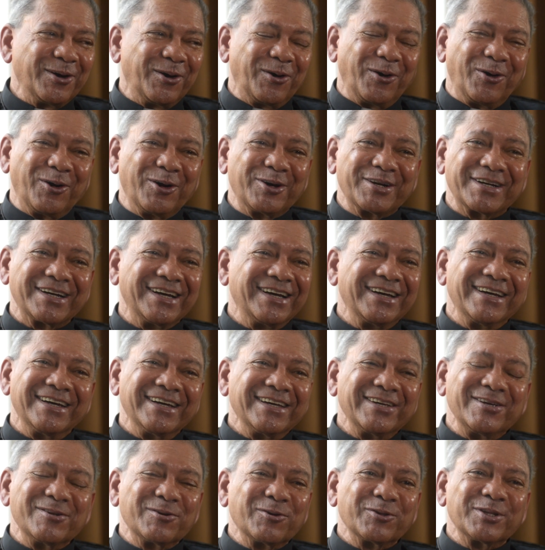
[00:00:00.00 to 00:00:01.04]
or,
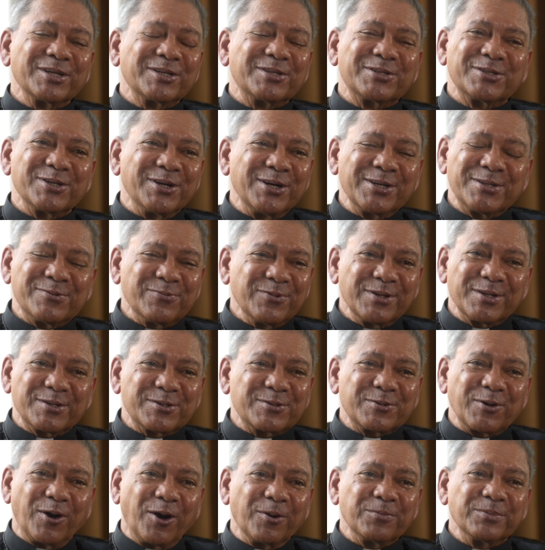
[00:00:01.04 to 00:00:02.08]
the church will
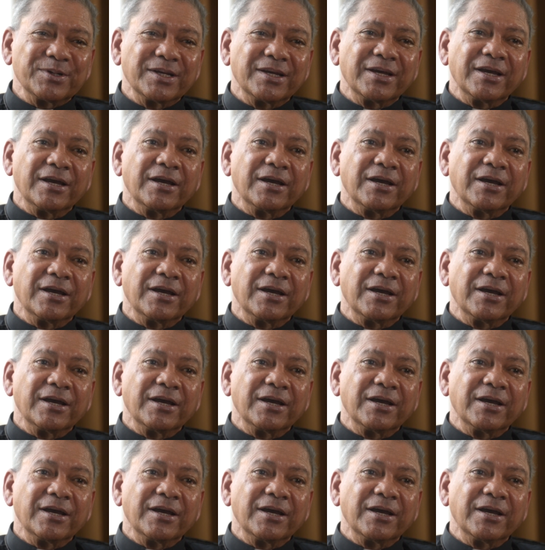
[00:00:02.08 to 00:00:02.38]
stop.